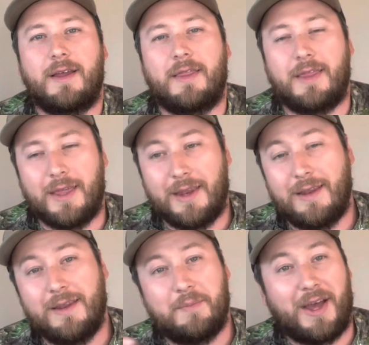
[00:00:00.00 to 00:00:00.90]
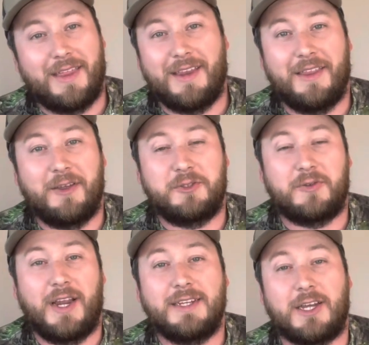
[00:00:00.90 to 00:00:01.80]
by the end of those 3
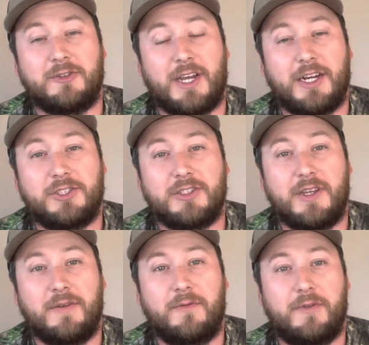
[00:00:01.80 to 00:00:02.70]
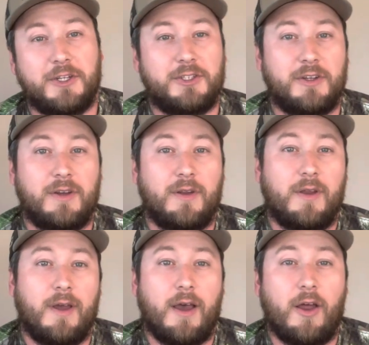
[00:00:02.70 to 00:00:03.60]
days, I was actually fishing
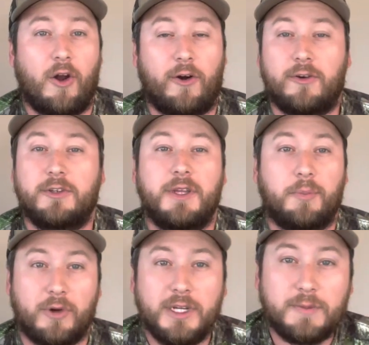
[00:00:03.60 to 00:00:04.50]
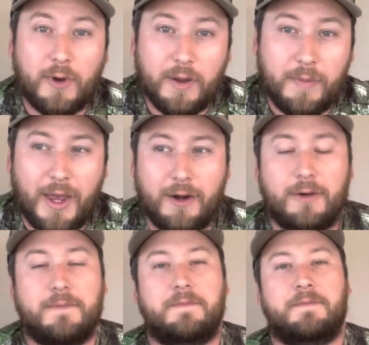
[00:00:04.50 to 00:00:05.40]
an early pre-spawn
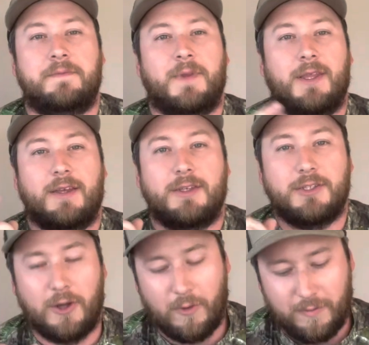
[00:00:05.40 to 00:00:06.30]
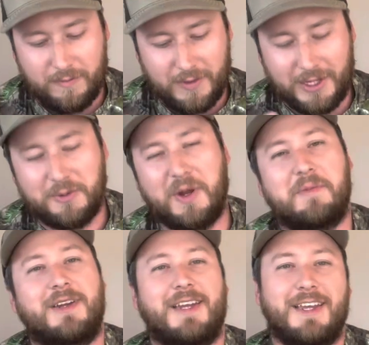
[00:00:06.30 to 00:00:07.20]
pattern. So that's what I'm
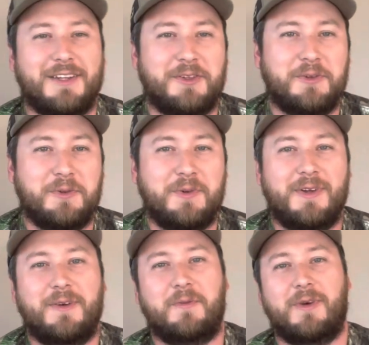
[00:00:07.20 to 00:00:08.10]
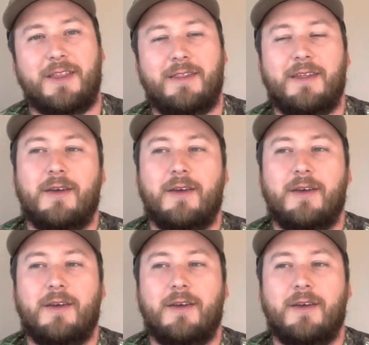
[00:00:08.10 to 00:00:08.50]
going to get to with